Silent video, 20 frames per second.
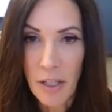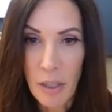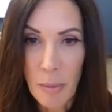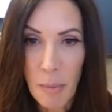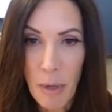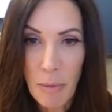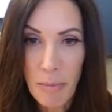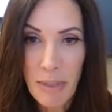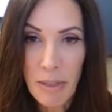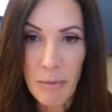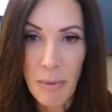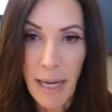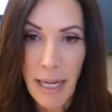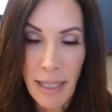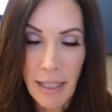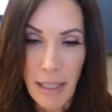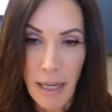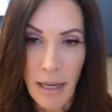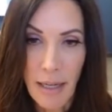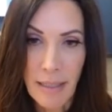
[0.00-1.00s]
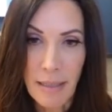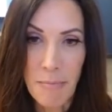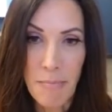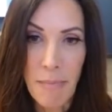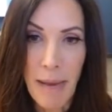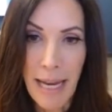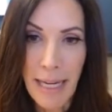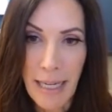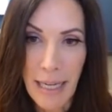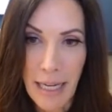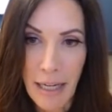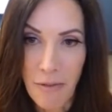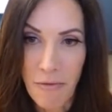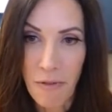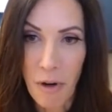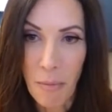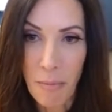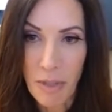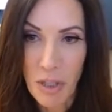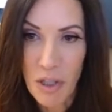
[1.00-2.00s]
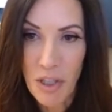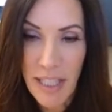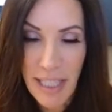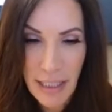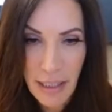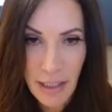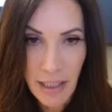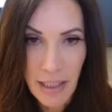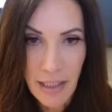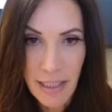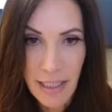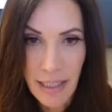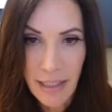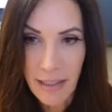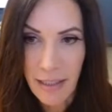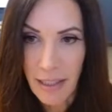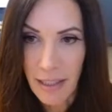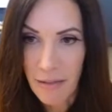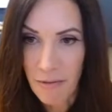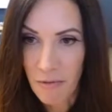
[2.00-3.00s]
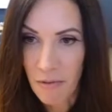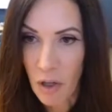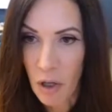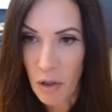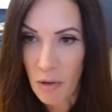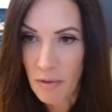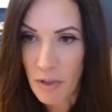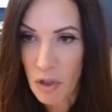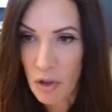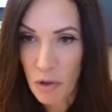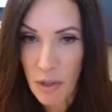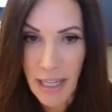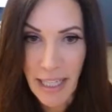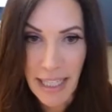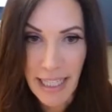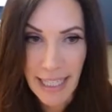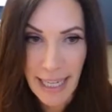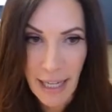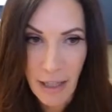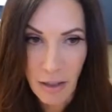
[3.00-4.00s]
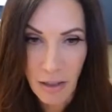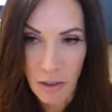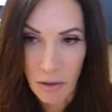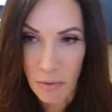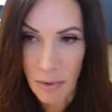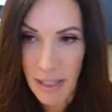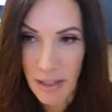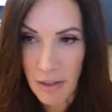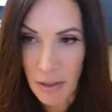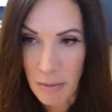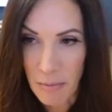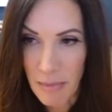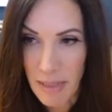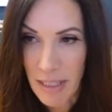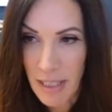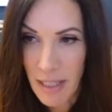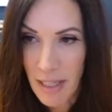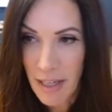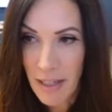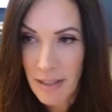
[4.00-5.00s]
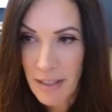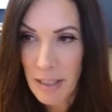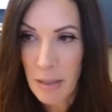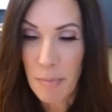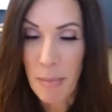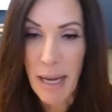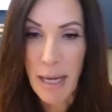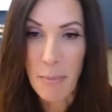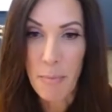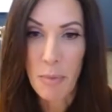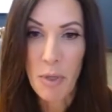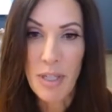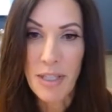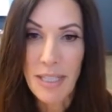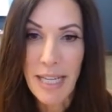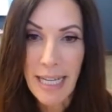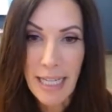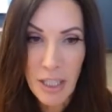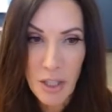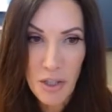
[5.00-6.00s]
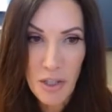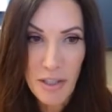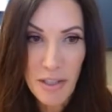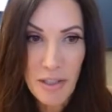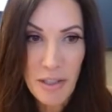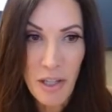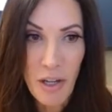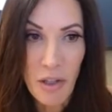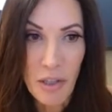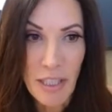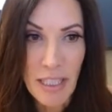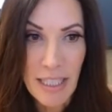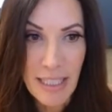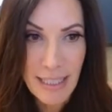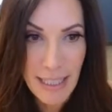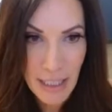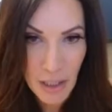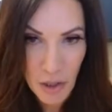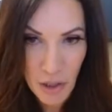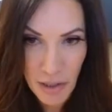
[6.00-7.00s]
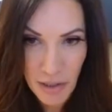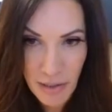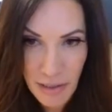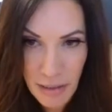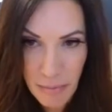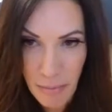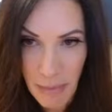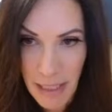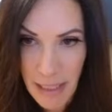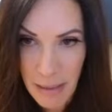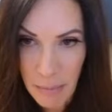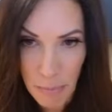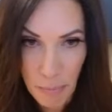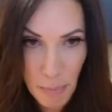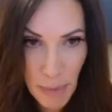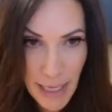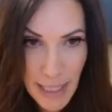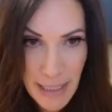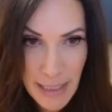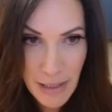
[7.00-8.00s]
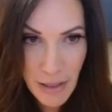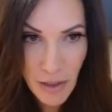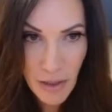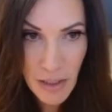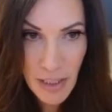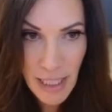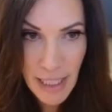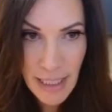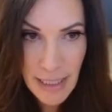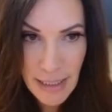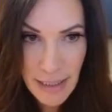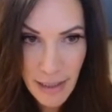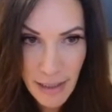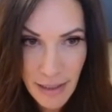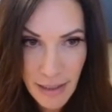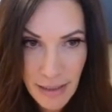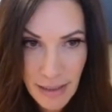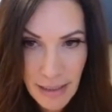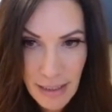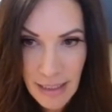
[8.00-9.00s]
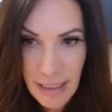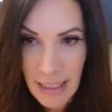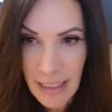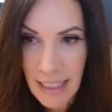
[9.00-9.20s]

and you probably recognize many, from machine learning that involves training algorithms to make predictions or decisions based on data,